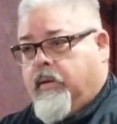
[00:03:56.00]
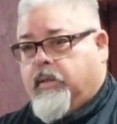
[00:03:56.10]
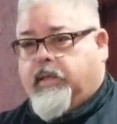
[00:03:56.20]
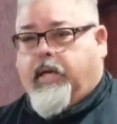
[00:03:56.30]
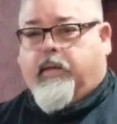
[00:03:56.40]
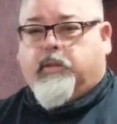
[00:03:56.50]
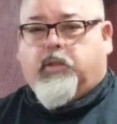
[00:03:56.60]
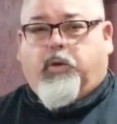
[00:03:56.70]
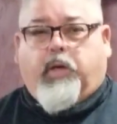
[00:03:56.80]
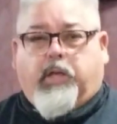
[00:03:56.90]
See? So
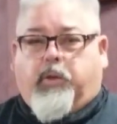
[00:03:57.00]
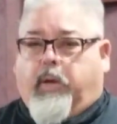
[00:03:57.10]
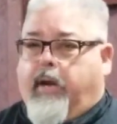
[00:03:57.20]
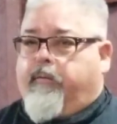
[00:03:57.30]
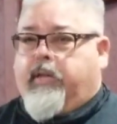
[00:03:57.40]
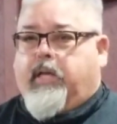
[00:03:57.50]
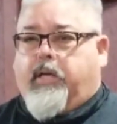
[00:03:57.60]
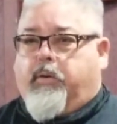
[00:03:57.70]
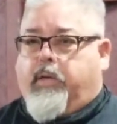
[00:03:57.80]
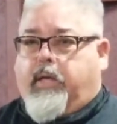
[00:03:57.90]
you can do everything
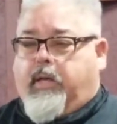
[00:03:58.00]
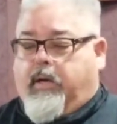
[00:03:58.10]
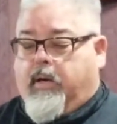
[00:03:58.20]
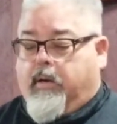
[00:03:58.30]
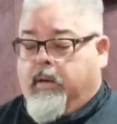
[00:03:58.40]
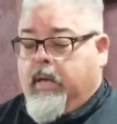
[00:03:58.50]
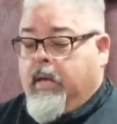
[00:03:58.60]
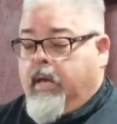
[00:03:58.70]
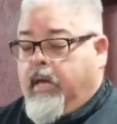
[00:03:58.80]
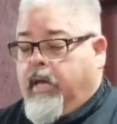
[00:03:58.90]
you need here.
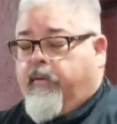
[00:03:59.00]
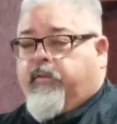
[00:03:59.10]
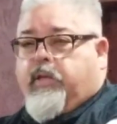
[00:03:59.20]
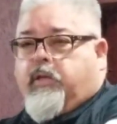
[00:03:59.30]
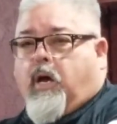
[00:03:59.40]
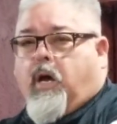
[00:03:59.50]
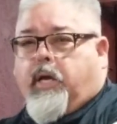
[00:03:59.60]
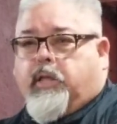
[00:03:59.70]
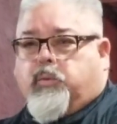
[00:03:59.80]
If the dog is